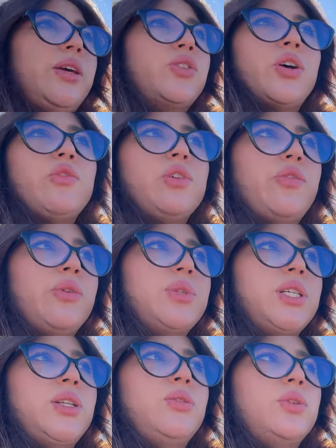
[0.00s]
can they
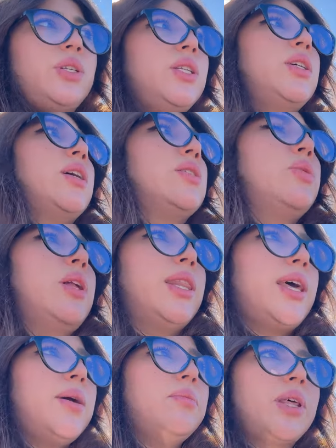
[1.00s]
travel from city to city
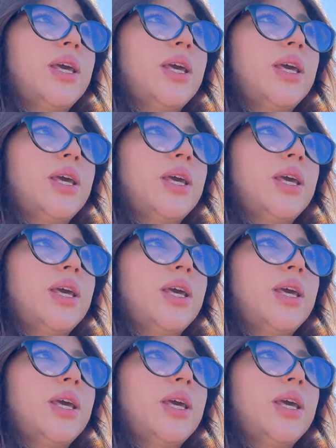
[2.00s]
as well